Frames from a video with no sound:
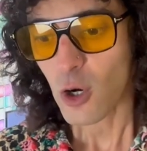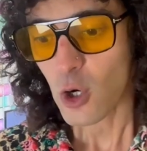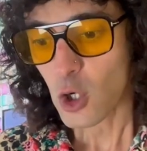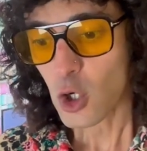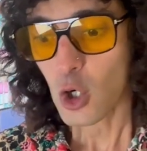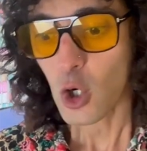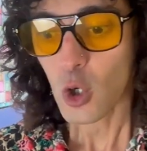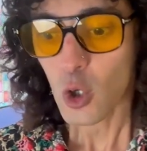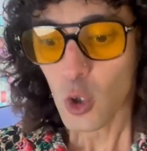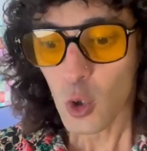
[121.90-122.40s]

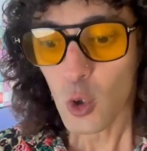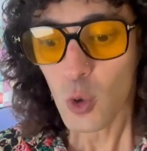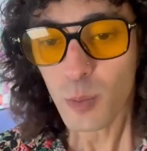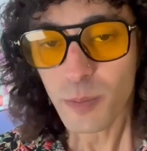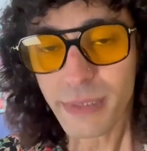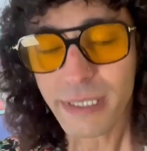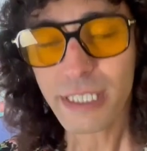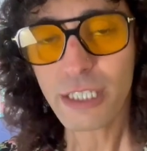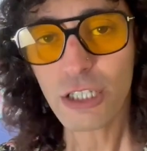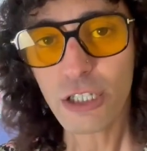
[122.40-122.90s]
Oh, oh,
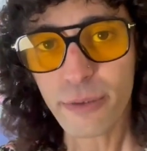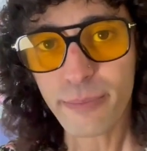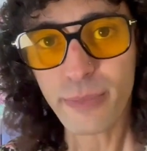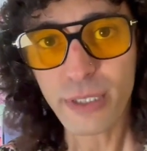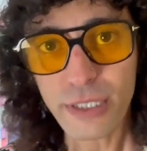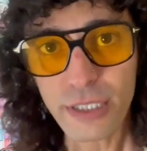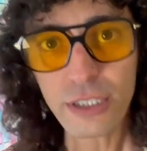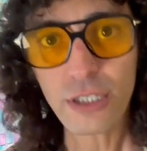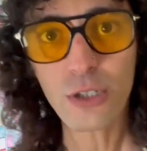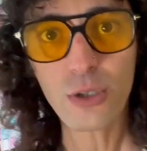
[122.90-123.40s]
mister,
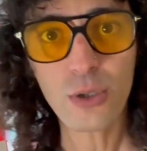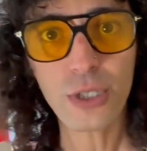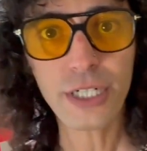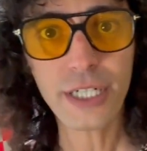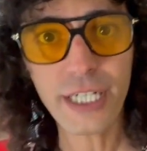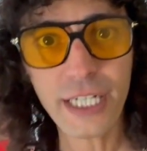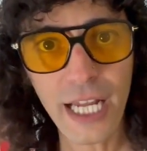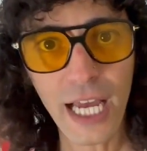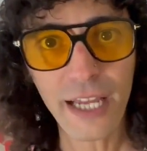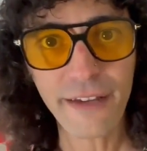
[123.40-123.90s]
mister, where
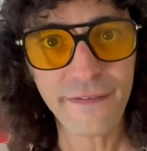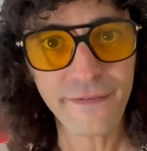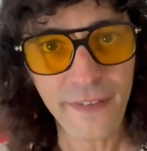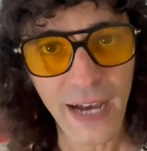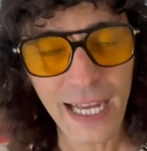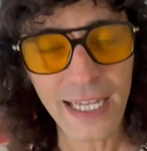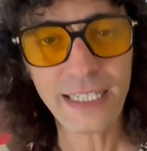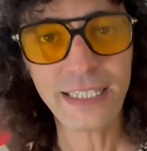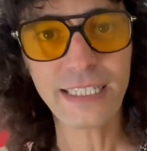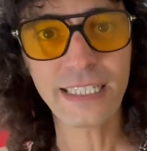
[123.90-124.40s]
can I
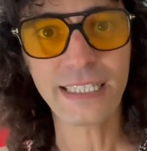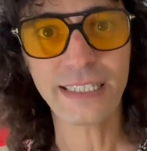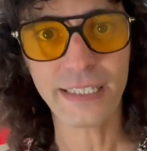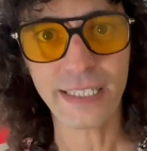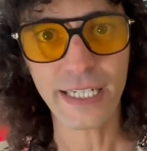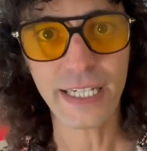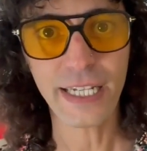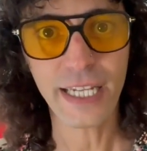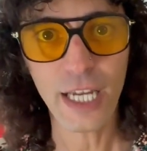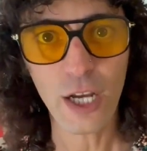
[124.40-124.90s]
find these
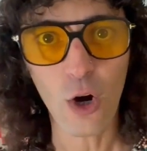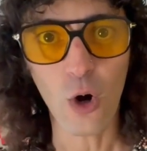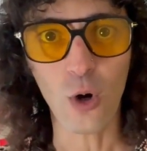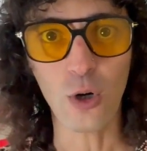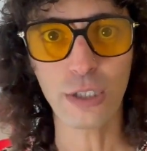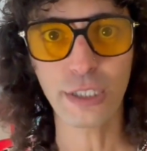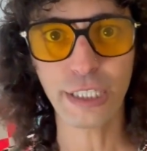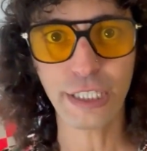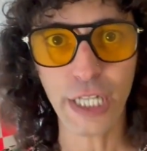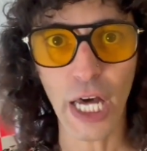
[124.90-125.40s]

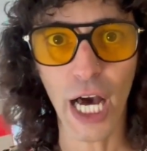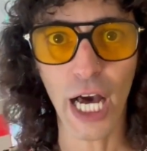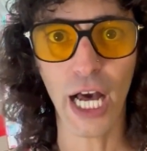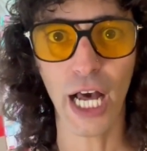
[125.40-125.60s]
videos?